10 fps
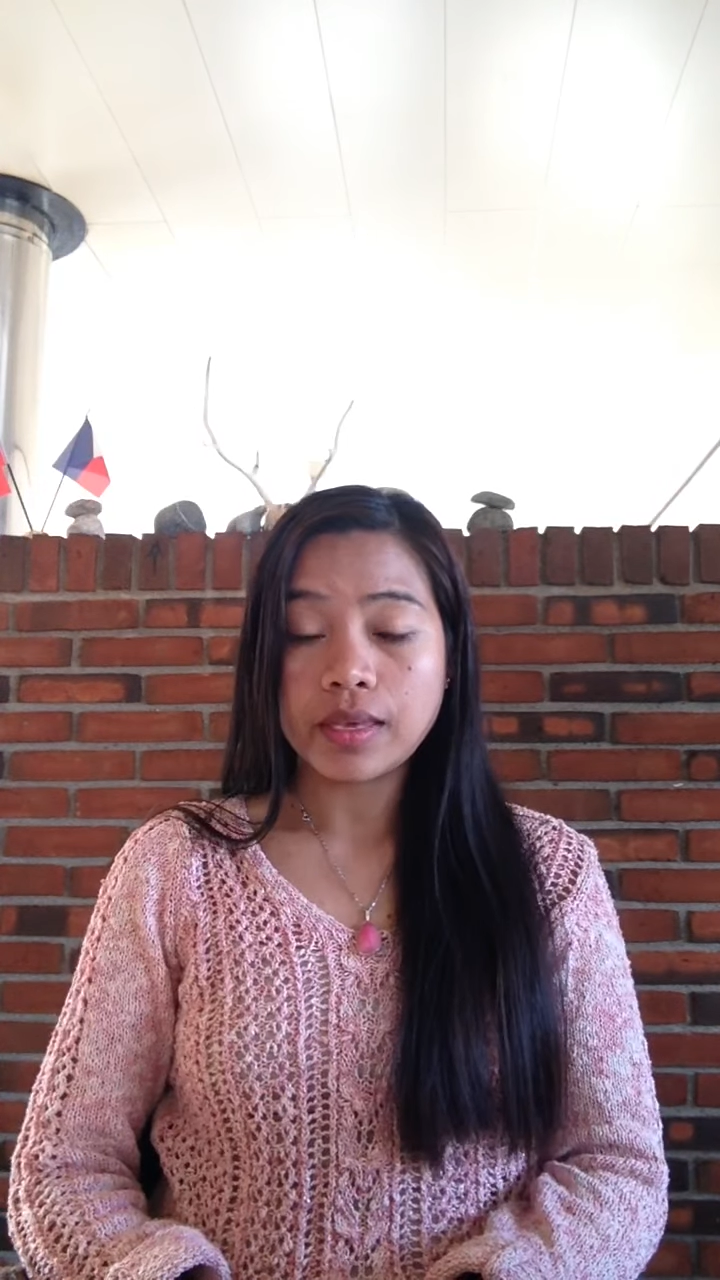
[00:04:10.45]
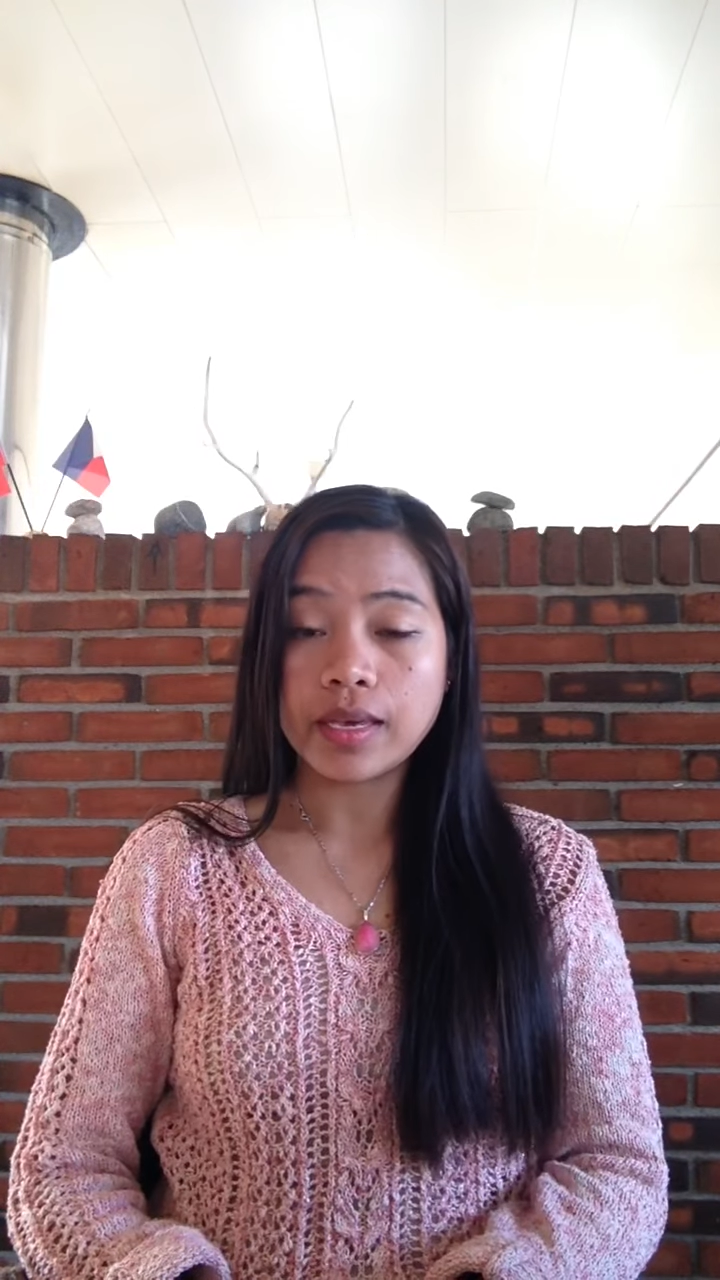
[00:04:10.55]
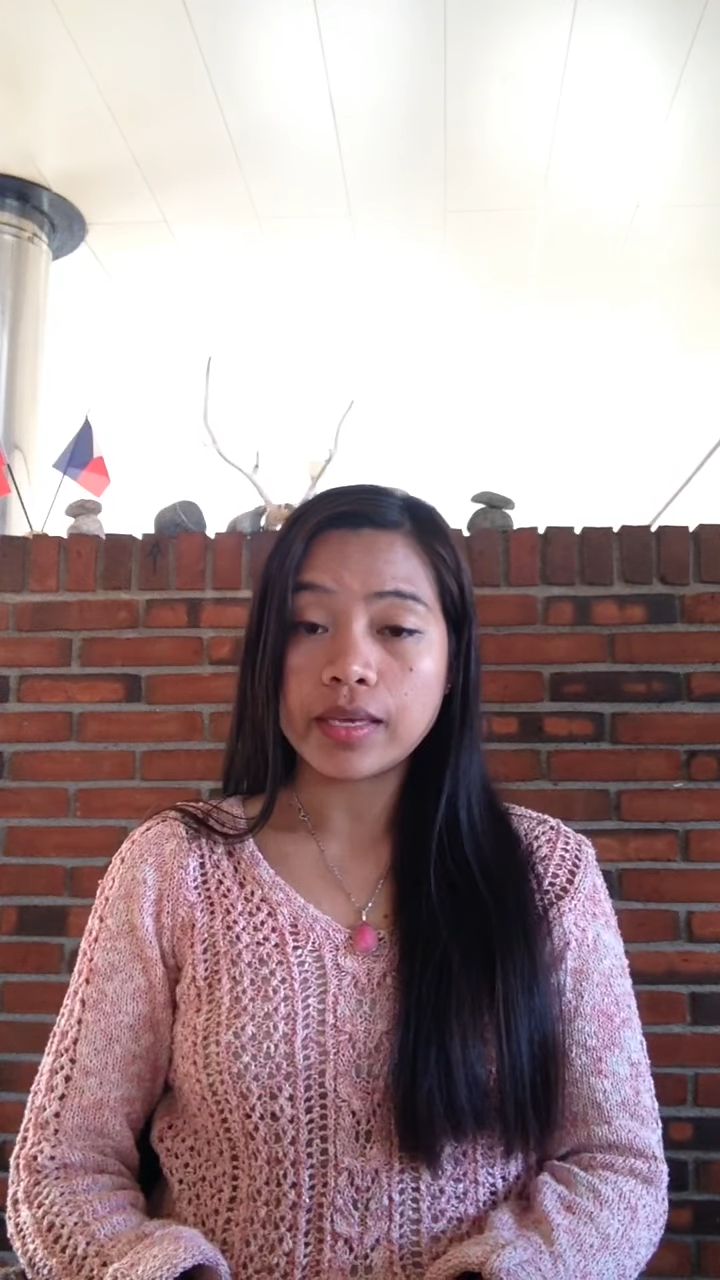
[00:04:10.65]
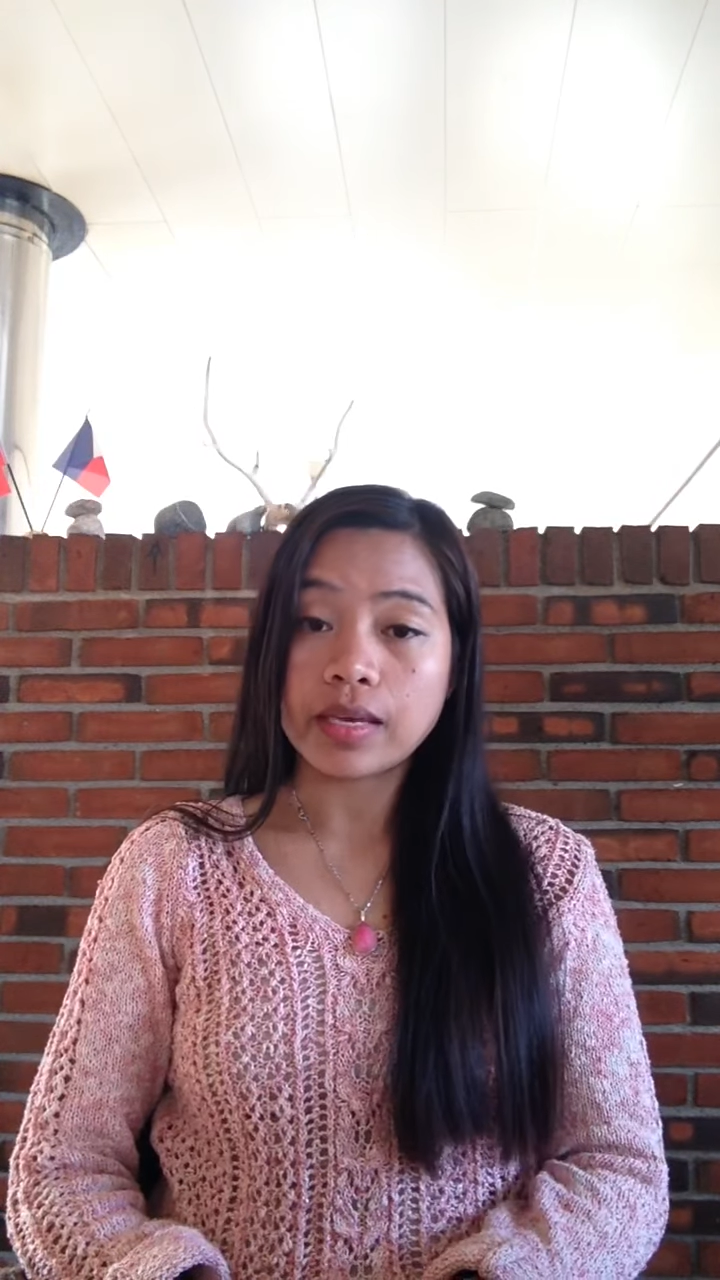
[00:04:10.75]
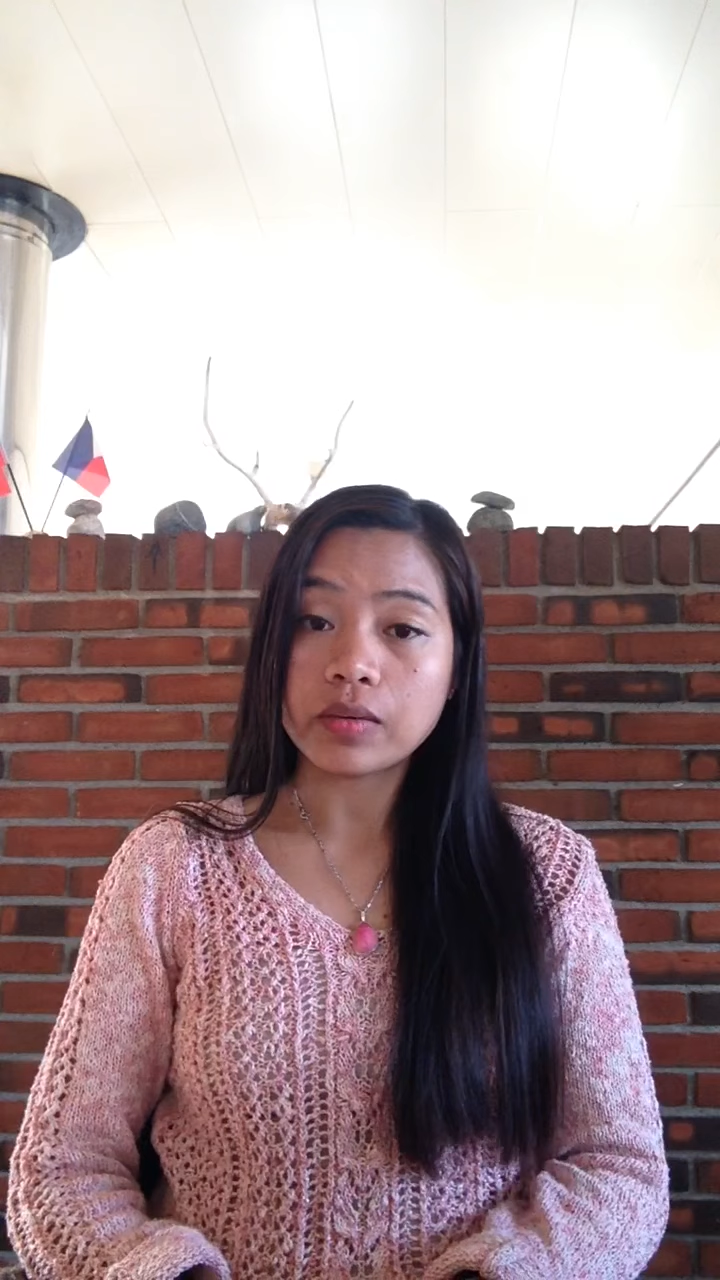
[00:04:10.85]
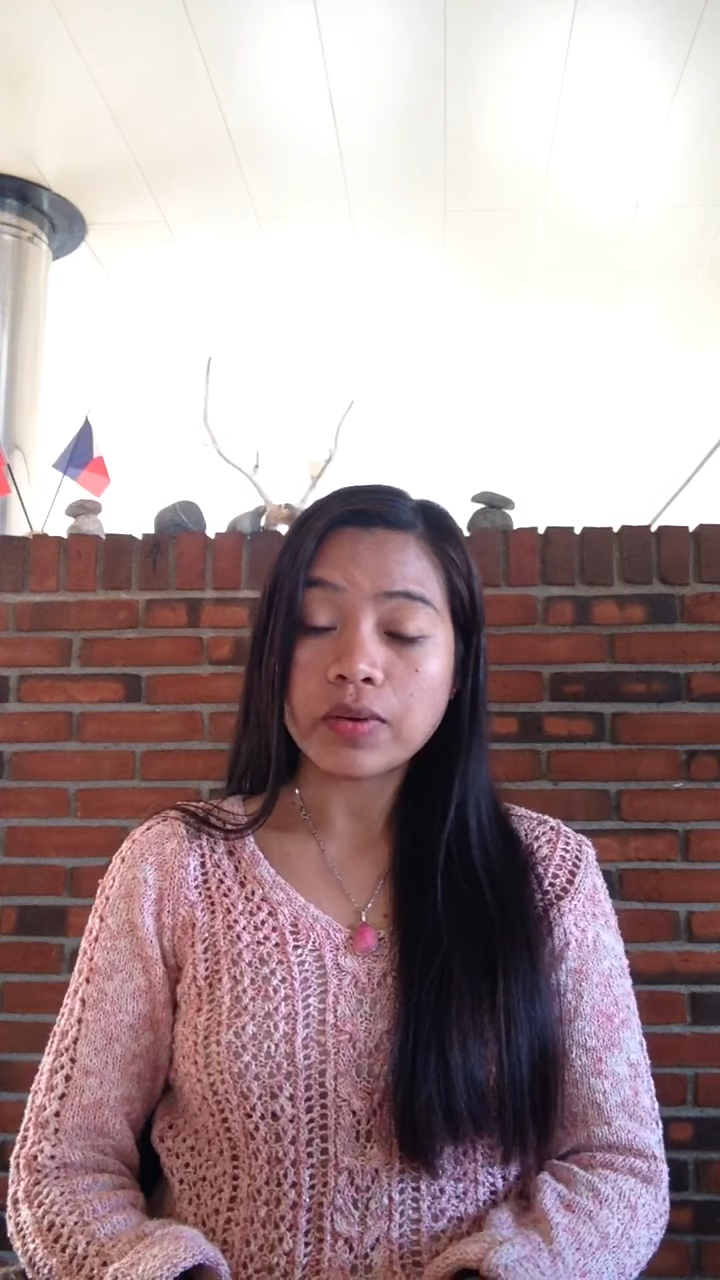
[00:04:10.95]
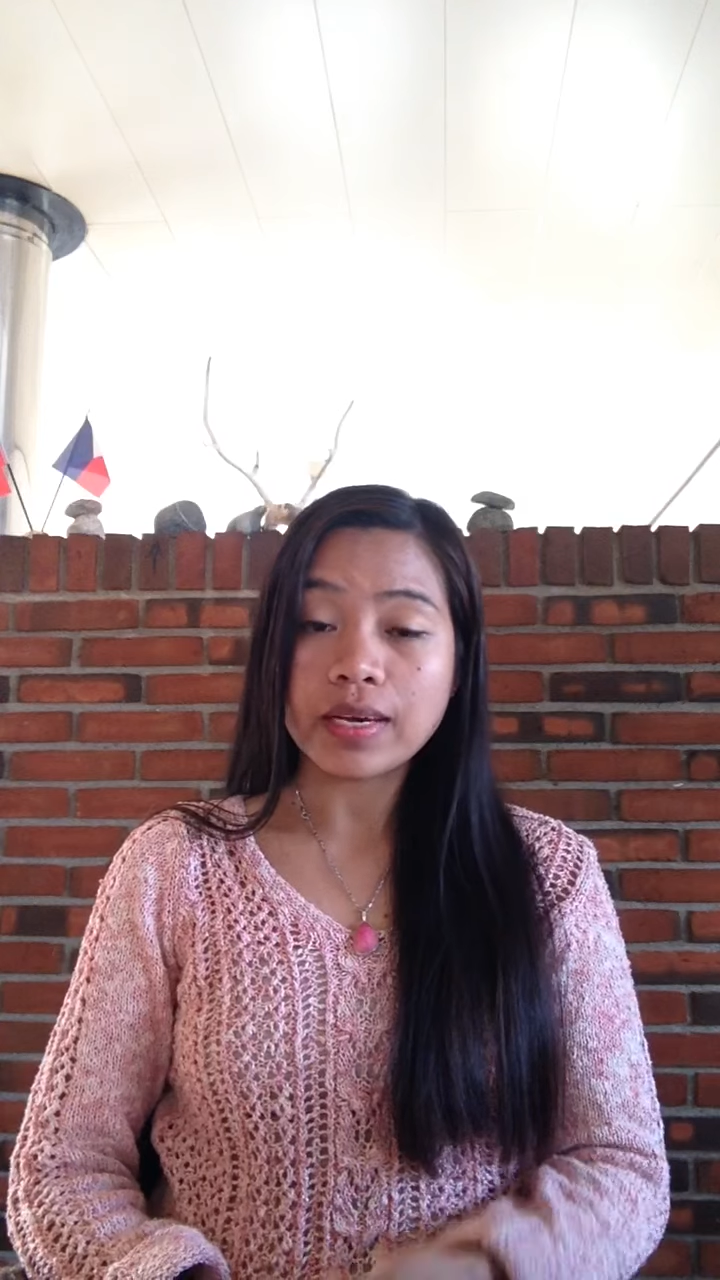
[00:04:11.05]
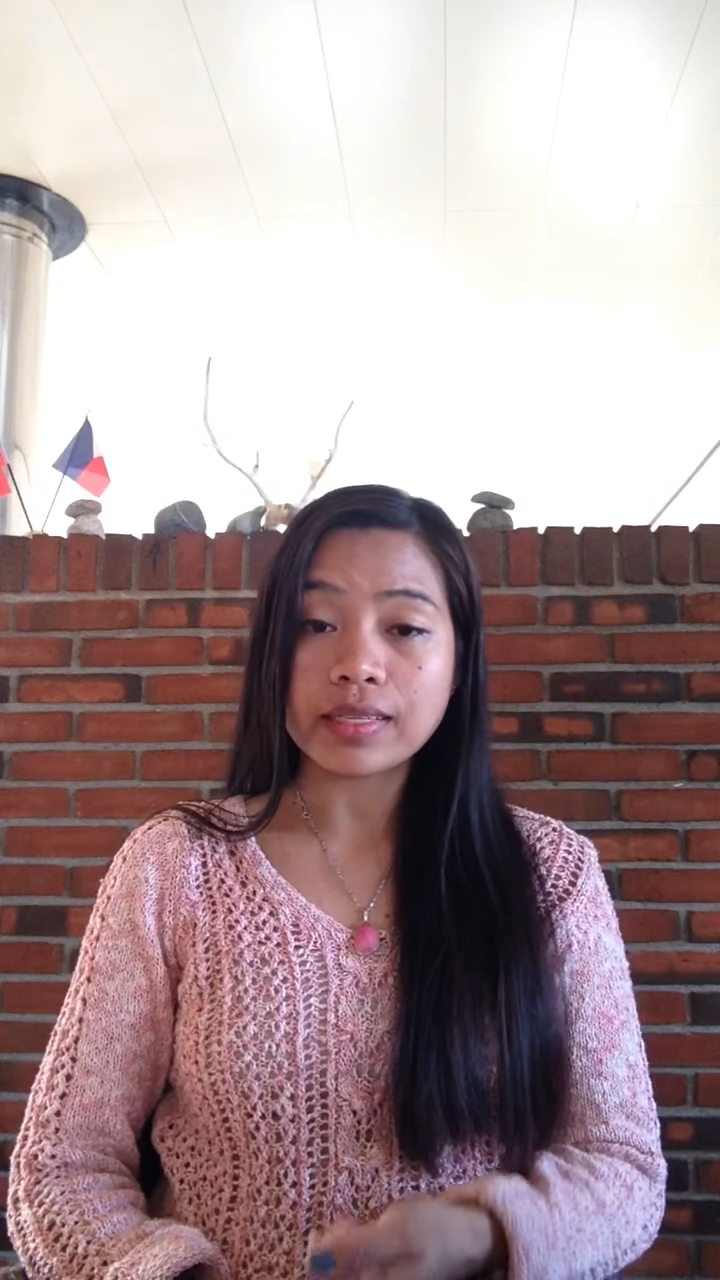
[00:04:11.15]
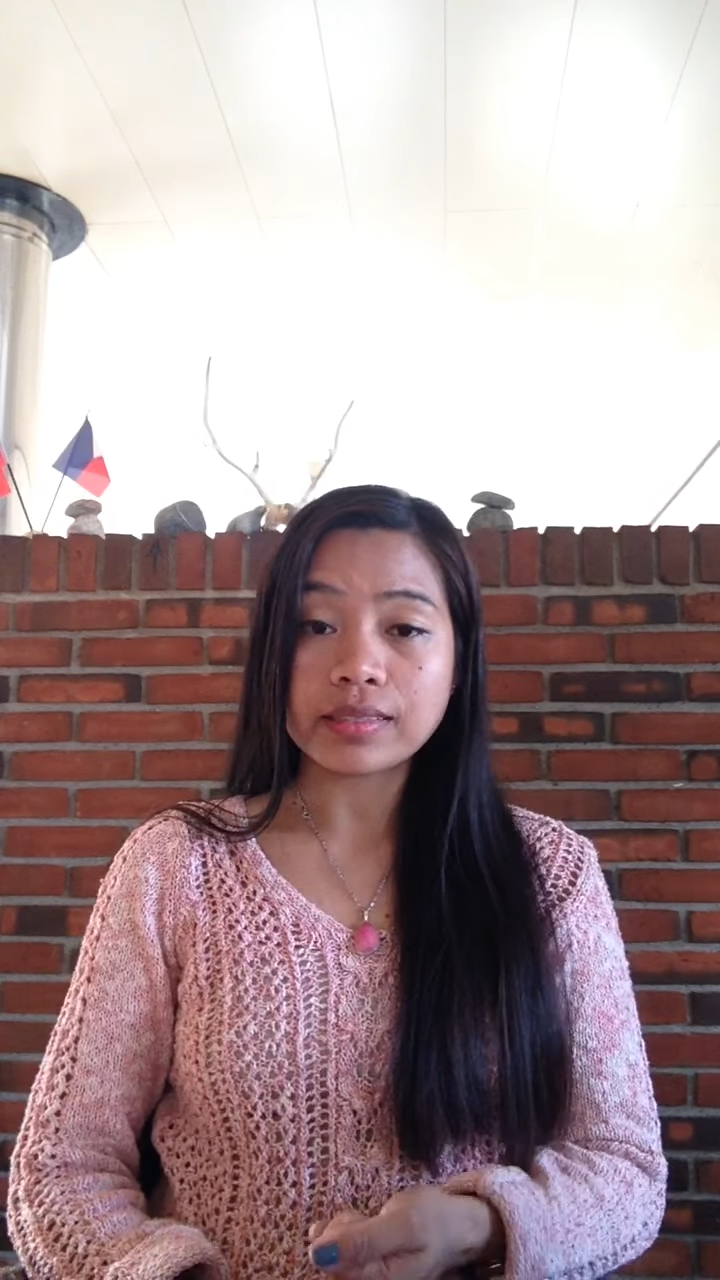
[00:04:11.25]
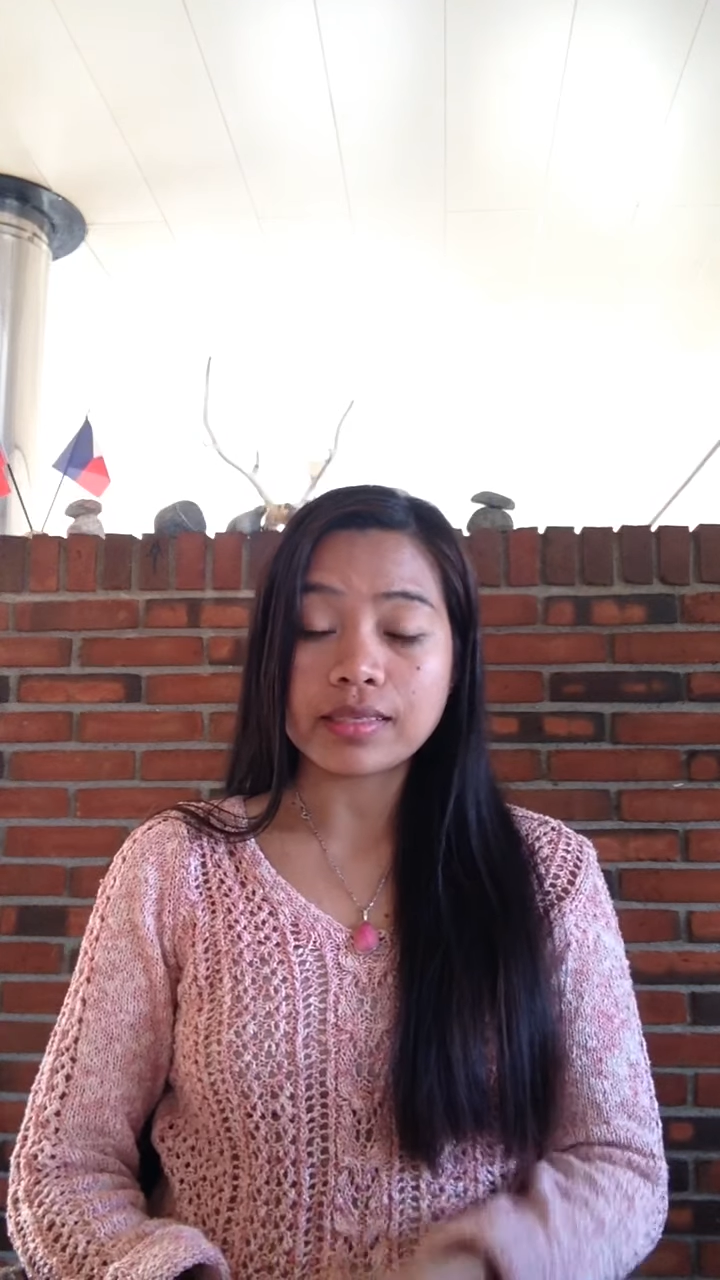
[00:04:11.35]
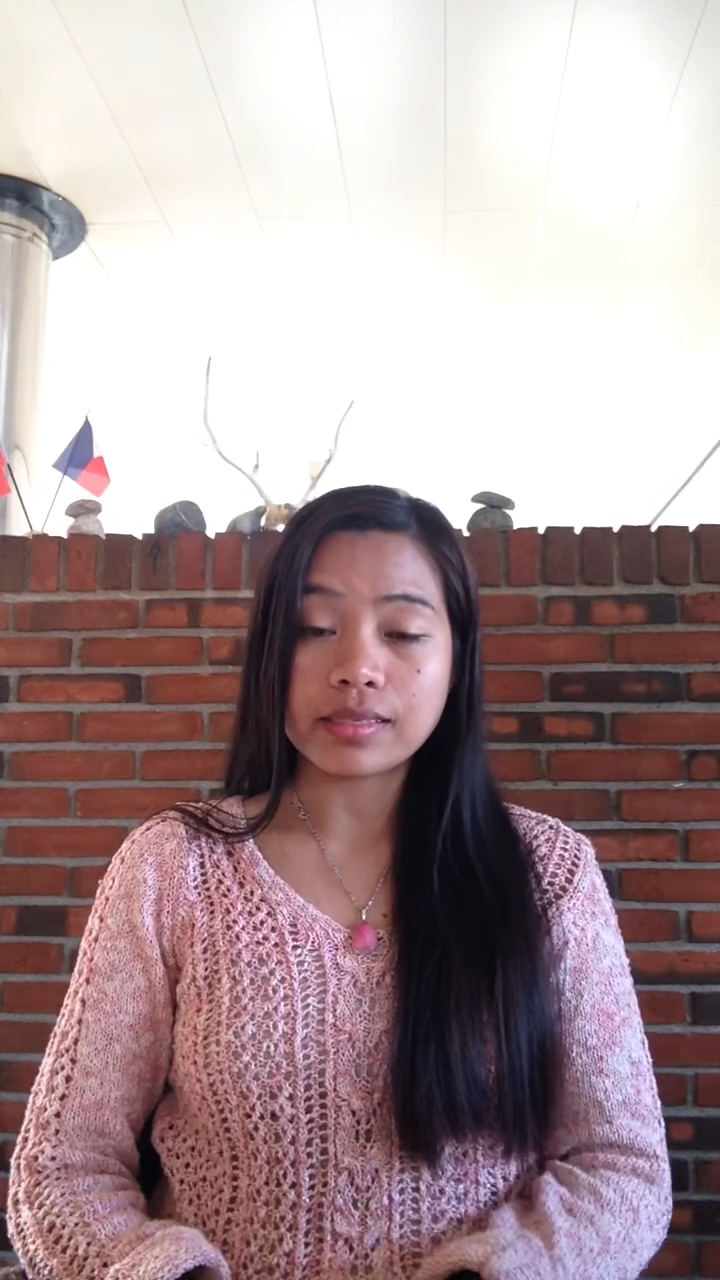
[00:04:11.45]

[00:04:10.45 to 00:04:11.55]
And in Greenlandic,